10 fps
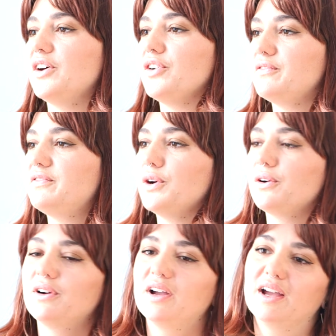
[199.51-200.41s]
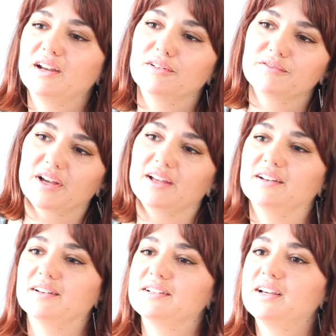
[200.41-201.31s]
I don't feel creative
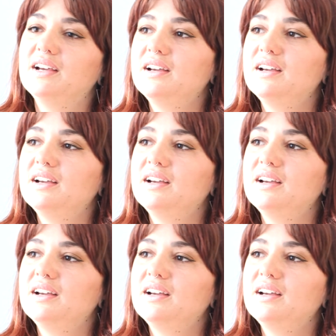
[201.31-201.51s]
and